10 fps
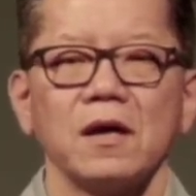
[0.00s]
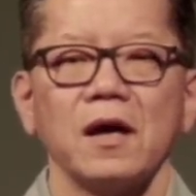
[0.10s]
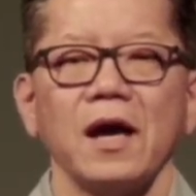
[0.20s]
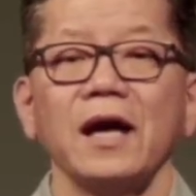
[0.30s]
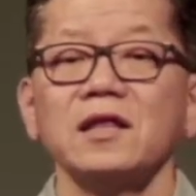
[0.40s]

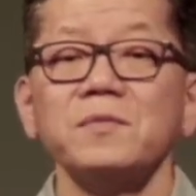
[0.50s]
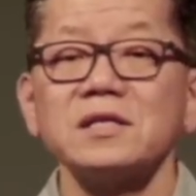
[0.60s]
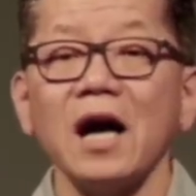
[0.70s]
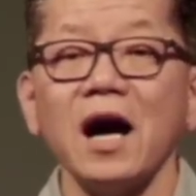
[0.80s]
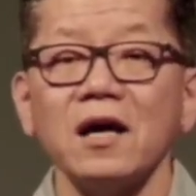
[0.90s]
And the
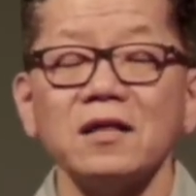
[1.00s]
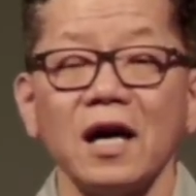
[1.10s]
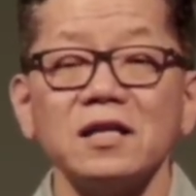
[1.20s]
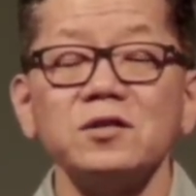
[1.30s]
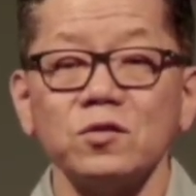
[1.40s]
Messiah
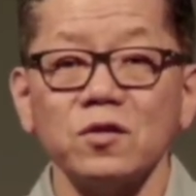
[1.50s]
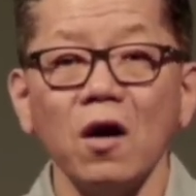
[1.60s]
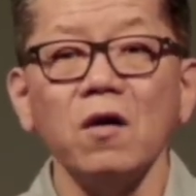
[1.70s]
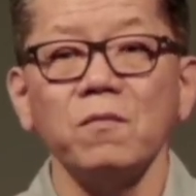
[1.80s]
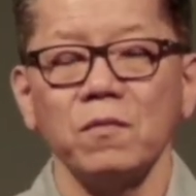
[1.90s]
that is to
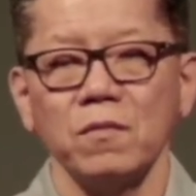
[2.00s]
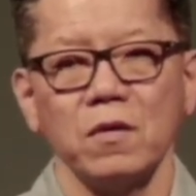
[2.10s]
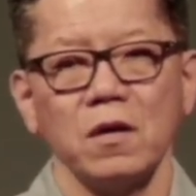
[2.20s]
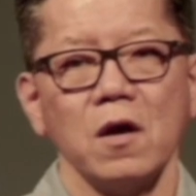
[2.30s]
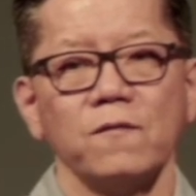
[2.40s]
come,
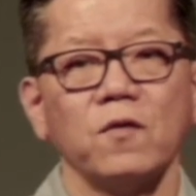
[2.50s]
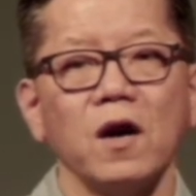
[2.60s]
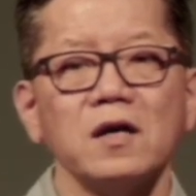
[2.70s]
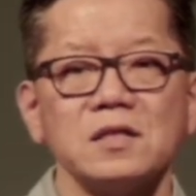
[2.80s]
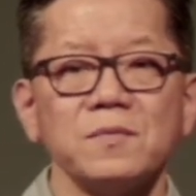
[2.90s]
for
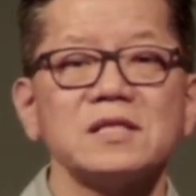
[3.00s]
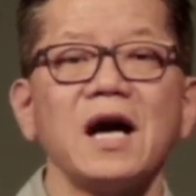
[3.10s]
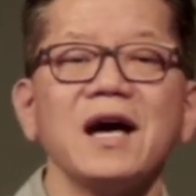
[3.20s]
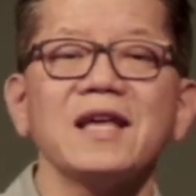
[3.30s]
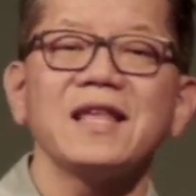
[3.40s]
us, the
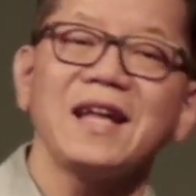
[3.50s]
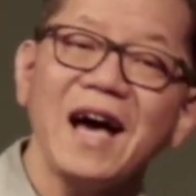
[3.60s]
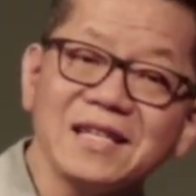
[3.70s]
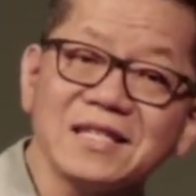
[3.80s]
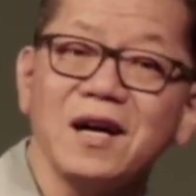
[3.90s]
Messiah that
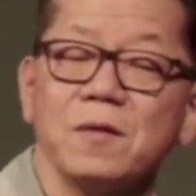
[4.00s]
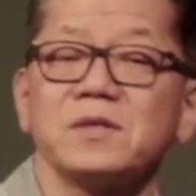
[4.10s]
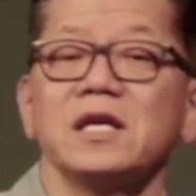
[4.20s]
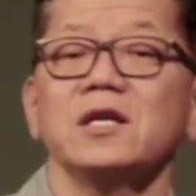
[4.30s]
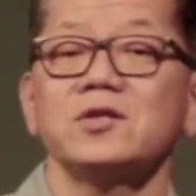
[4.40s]
has come,
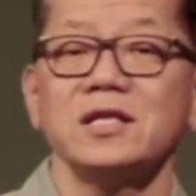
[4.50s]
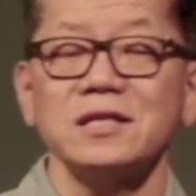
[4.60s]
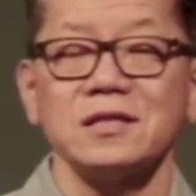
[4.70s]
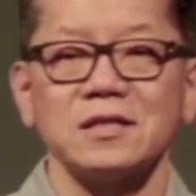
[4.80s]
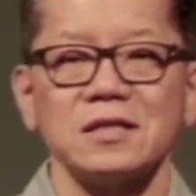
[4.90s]
King
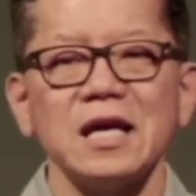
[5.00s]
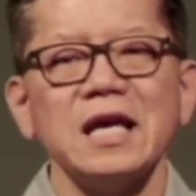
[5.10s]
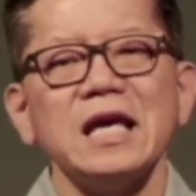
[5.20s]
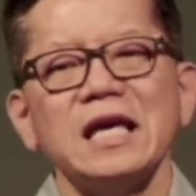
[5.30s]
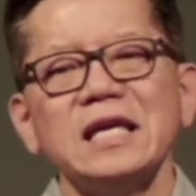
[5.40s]
Jesus,
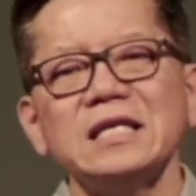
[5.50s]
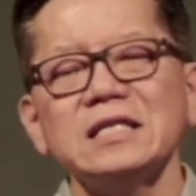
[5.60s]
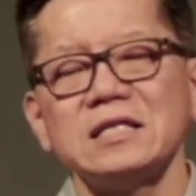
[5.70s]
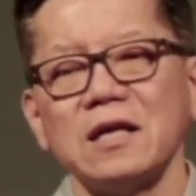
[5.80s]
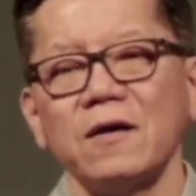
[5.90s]

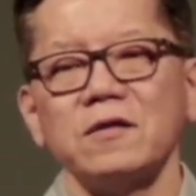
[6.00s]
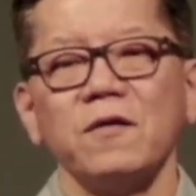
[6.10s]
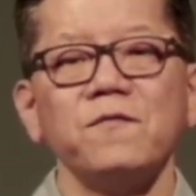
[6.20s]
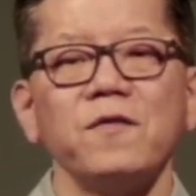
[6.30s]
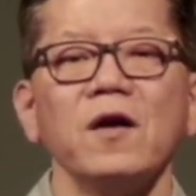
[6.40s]
is the
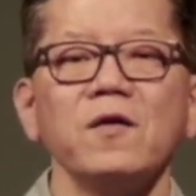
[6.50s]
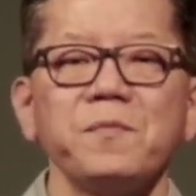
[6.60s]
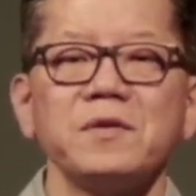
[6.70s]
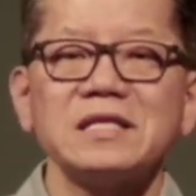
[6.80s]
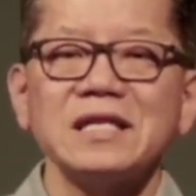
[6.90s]
very
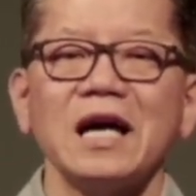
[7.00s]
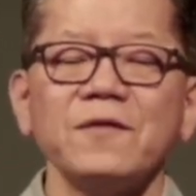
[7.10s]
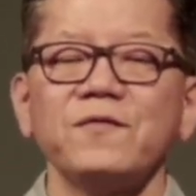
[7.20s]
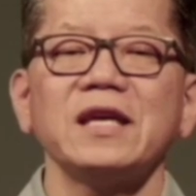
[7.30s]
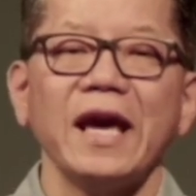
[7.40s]

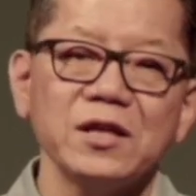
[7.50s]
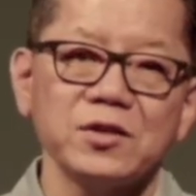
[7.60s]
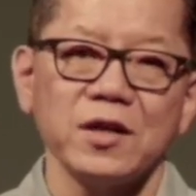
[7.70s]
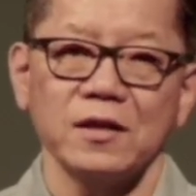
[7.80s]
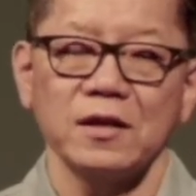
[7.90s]

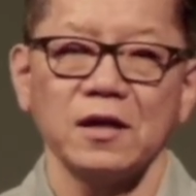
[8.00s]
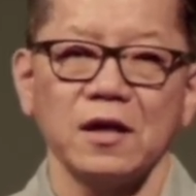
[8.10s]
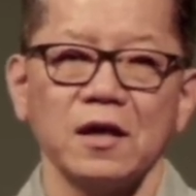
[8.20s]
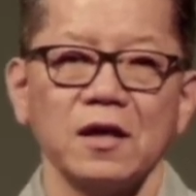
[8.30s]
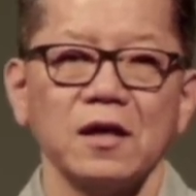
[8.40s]
personification,
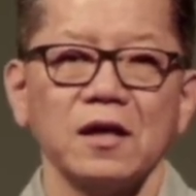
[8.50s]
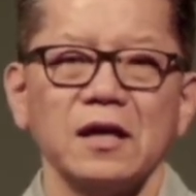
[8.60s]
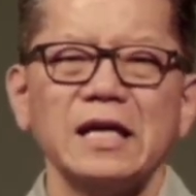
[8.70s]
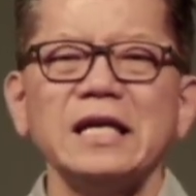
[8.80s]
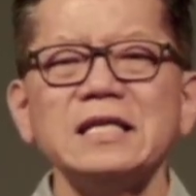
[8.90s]

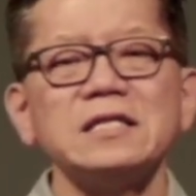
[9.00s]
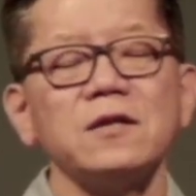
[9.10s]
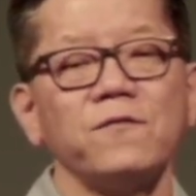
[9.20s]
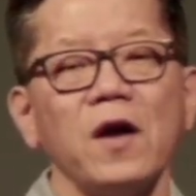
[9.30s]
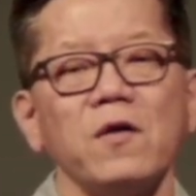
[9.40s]
is the
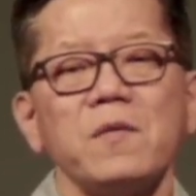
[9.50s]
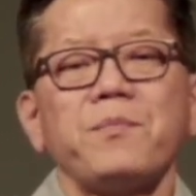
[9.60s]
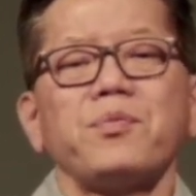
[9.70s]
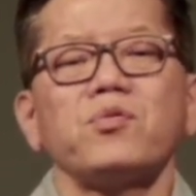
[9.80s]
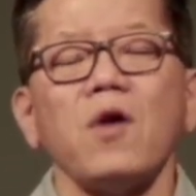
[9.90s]
very
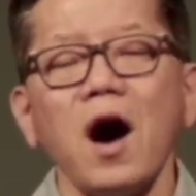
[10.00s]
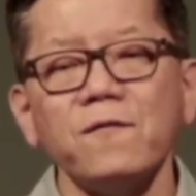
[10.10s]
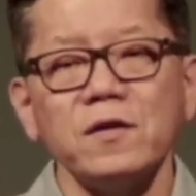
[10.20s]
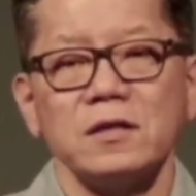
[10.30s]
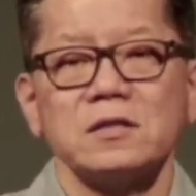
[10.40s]

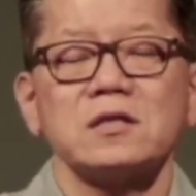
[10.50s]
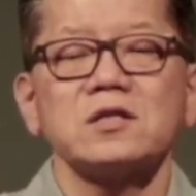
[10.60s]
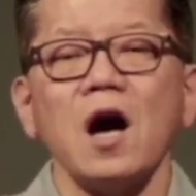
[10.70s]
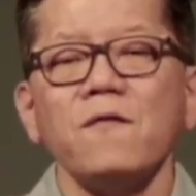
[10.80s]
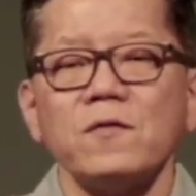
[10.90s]
providence, the
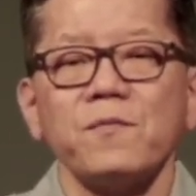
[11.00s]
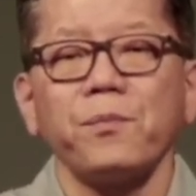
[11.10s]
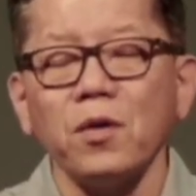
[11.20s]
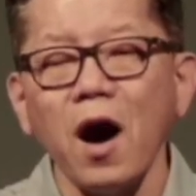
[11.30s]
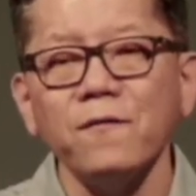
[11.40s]
sovereign
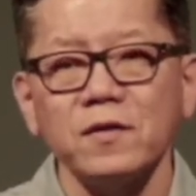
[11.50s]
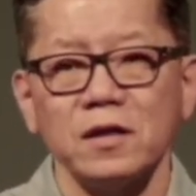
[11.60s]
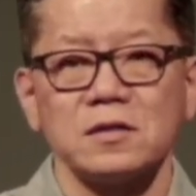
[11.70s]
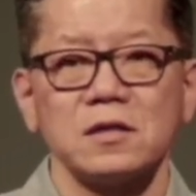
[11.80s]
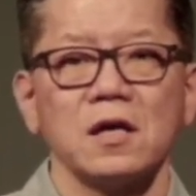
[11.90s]

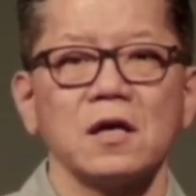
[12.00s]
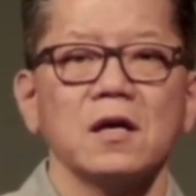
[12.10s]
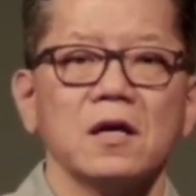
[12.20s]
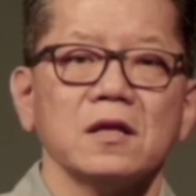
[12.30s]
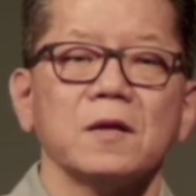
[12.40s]
providence,
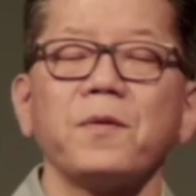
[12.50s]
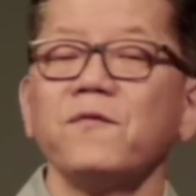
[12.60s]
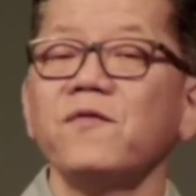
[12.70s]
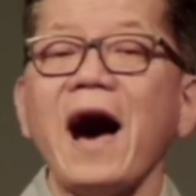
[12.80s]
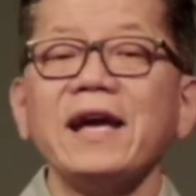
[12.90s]
the
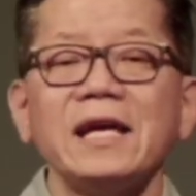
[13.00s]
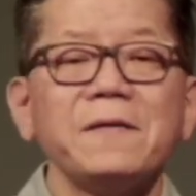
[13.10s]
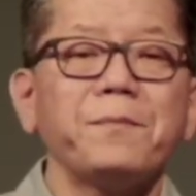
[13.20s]
providing,